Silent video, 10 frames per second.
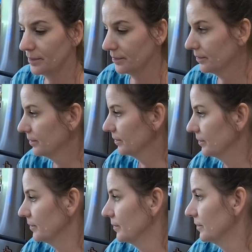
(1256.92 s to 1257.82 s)

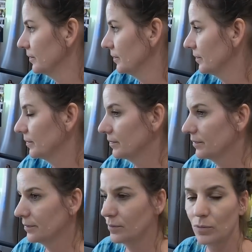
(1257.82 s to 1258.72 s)

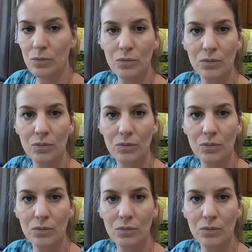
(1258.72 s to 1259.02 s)
(no one is talking)